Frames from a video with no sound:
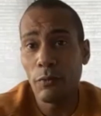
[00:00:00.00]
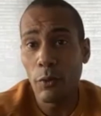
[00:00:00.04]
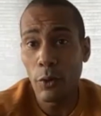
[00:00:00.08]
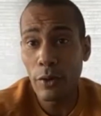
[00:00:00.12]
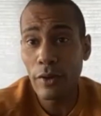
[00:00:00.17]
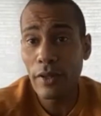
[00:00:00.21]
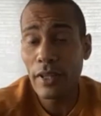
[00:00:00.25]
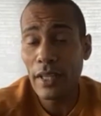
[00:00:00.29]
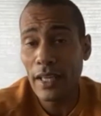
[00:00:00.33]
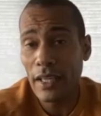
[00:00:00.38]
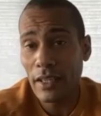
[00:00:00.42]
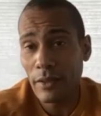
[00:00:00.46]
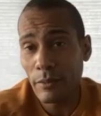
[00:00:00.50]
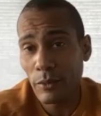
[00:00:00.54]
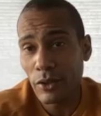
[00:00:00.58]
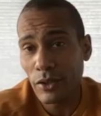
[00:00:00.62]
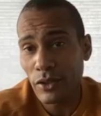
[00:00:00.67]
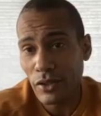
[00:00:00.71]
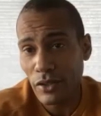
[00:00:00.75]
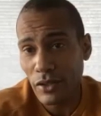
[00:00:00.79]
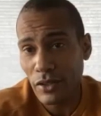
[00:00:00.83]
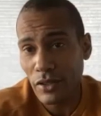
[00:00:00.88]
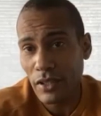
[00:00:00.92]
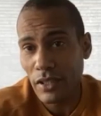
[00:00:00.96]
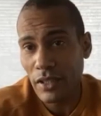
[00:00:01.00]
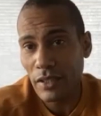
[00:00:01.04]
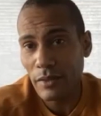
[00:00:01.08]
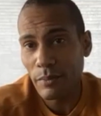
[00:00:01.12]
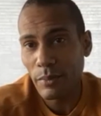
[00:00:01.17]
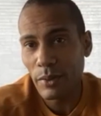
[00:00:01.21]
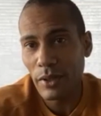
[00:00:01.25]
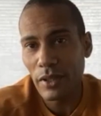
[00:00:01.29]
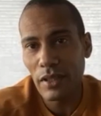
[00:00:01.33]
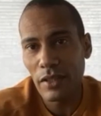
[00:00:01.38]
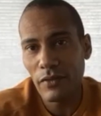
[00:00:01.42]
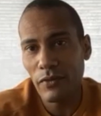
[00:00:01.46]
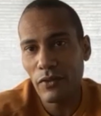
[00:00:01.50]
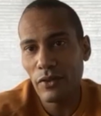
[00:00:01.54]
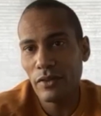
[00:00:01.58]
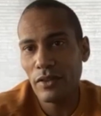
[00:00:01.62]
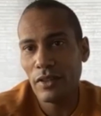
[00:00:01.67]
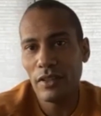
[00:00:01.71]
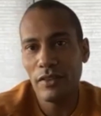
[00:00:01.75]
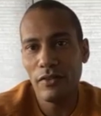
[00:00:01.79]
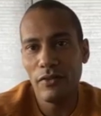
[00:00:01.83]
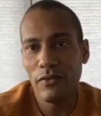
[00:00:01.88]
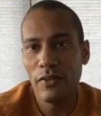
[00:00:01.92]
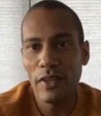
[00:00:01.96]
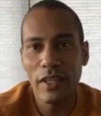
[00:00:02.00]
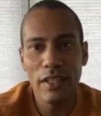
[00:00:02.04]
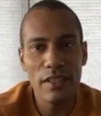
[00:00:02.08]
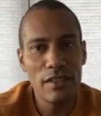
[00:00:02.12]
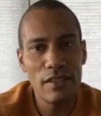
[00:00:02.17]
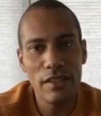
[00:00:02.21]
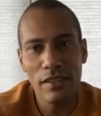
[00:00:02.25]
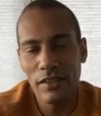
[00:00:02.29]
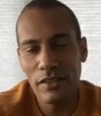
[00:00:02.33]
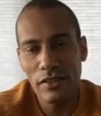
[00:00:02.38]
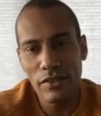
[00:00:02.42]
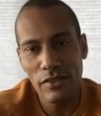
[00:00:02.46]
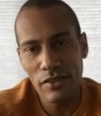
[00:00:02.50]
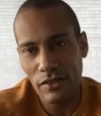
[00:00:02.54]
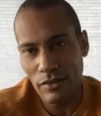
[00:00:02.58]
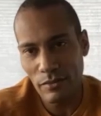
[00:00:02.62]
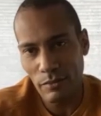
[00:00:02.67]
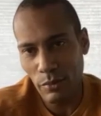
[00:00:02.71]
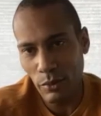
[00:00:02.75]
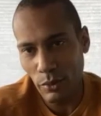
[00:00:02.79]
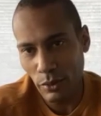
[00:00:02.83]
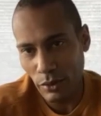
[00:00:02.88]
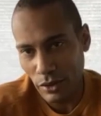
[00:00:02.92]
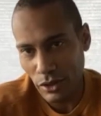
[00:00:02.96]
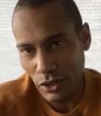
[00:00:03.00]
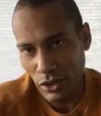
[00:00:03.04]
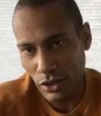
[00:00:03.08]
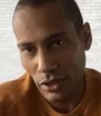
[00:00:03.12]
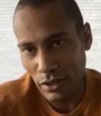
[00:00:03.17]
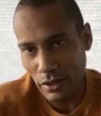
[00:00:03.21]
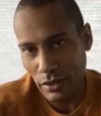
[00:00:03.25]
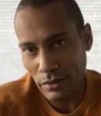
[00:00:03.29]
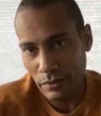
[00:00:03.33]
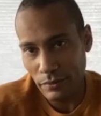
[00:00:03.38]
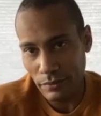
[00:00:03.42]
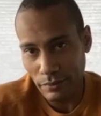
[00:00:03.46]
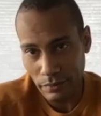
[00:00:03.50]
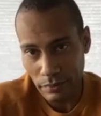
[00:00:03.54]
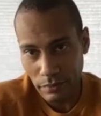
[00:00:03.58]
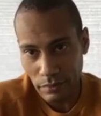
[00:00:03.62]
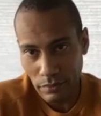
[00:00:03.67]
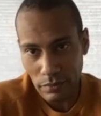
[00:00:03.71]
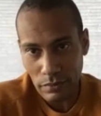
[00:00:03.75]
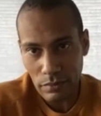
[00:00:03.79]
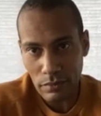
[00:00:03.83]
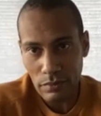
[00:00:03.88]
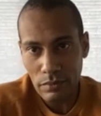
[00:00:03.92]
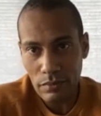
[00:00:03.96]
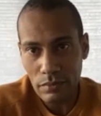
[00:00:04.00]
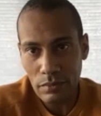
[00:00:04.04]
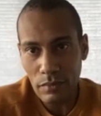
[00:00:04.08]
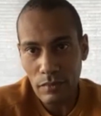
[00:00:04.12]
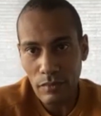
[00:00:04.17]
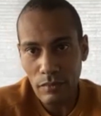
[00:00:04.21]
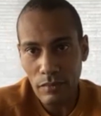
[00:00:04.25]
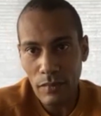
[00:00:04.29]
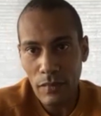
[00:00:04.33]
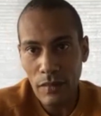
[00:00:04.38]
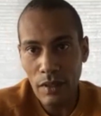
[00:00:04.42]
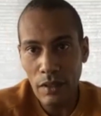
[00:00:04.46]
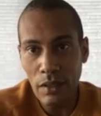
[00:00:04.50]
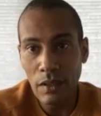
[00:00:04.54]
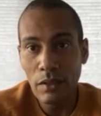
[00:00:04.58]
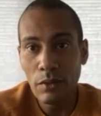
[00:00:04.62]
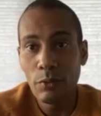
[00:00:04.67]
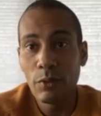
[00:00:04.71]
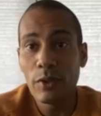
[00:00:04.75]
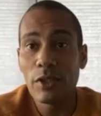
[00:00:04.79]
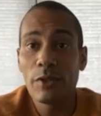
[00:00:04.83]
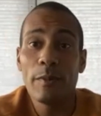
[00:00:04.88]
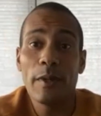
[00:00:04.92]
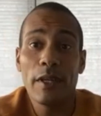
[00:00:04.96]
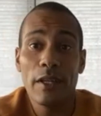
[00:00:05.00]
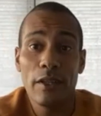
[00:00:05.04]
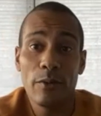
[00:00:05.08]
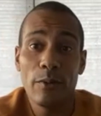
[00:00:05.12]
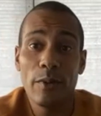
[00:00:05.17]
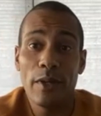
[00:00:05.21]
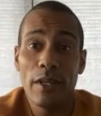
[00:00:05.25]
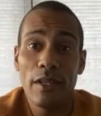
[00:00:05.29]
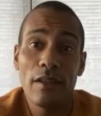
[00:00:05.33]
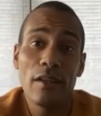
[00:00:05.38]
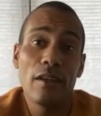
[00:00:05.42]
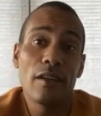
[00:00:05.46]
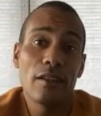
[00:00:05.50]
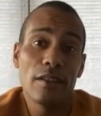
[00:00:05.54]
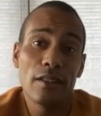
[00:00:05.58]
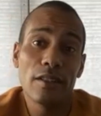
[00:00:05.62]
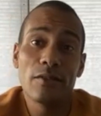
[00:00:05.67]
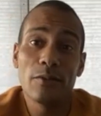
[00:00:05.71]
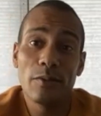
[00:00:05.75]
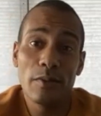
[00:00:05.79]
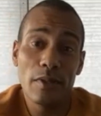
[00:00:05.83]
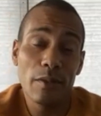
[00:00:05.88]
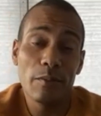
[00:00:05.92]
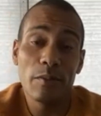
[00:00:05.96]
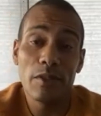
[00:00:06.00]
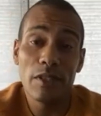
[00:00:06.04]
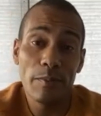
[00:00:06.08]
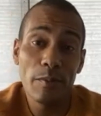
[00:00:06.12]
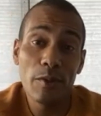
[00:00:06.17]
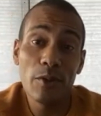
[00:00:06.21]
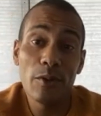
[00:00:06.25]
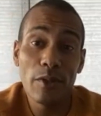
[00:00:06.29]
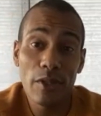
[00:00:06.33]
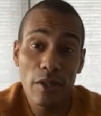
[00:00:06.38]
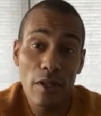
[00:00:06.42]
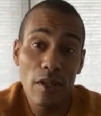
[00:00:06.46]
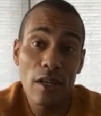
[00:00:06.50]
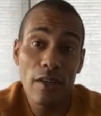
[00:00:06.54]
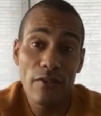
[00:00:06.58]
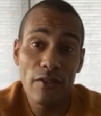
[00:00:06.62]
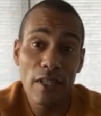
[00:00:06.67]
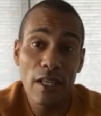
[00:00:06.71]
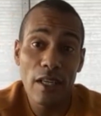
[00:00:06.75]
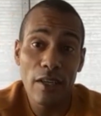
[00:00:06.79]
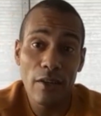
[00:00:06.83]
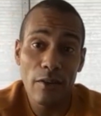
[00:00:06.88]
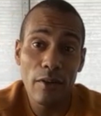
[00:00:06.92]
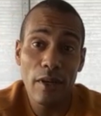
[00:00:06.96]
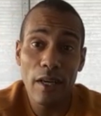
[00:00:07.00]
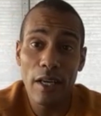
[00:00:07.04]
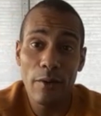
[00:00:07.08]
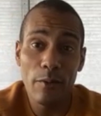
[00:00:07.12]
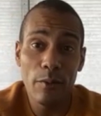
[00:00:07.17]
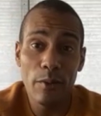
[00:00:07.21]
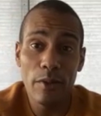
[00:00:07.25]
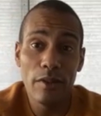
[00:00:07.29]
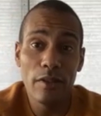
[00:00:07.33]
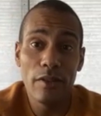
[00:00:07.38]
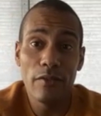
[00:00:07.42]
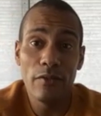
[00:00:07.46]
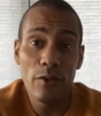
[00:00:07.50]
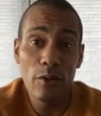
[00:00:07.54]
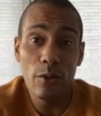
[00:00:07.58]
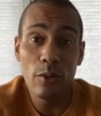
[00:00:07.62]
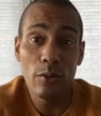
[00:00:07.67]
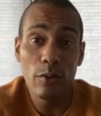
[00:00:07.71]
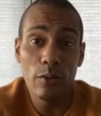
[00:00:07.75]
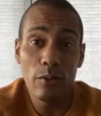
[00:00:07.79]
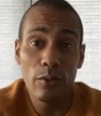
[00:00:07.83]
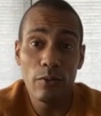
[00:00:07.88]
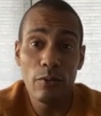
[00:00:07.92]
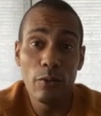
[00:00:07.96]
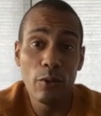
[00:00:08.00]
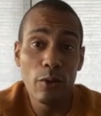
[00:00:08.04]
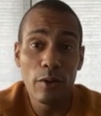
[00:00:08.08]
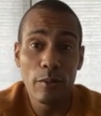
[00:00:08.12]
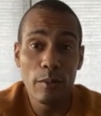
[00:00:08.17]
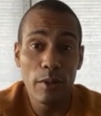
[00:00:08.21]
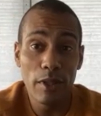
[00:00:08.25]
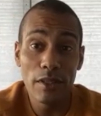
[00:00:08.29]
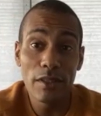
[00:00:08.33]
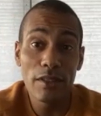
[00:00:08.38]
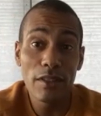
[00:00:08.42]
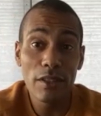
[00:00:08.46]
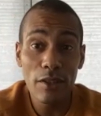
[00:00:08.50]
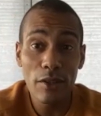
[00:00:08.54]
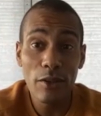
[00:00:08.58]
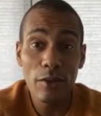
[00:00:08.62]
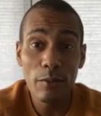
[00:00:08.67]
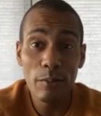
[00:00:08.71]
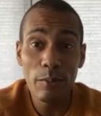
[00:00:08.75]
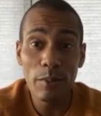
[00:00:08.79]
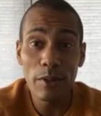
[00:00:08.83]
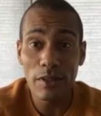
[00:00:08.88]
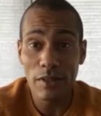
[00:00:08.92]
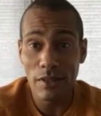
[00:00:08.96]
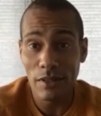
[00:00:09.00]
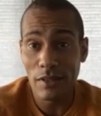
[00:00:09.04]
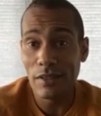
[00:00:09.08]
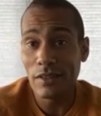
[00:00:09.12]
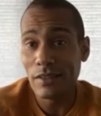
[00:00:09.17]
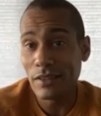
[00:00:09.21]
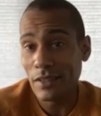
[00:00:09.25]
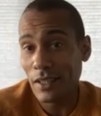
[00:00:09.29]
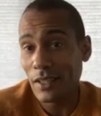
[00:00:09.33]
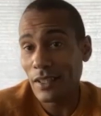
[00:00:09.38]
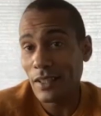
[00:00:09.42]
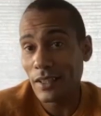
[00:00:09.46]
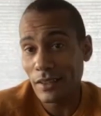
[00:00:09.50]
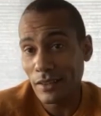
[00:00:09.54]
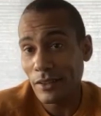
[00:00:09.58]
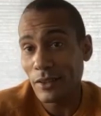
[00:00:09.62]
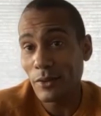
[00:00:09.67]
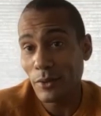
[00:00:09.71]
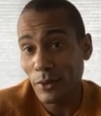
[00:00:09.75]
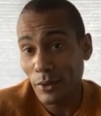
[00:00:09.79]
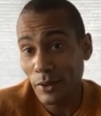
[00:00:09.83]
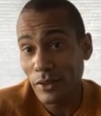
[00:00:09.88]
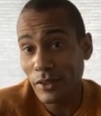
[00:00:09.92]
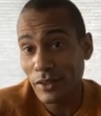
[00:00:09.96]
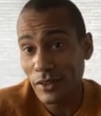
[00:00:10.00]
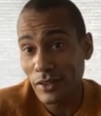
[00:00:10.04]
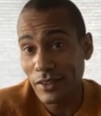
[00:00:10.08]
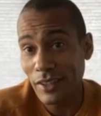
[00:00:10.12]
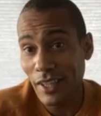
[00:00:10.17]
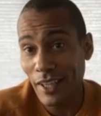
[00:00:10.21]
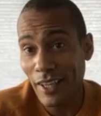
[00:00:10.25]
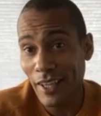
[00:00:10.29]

that emergency, but if you're not investing a certain portion, which by the way, all this, what I'm spewing off now, I wouldn't have known 4 months ago, but since taking the course.